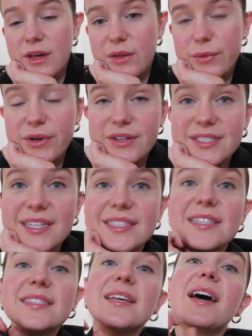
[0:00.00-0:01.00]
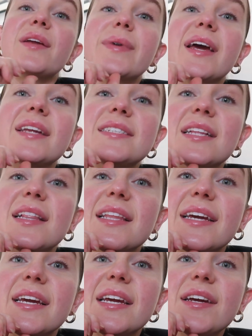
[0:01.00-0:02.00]
there were no seats inside and we had to
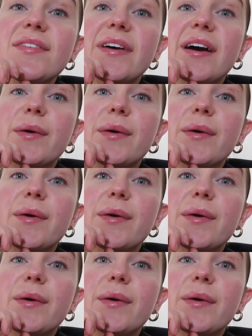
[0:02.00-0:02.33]
leave.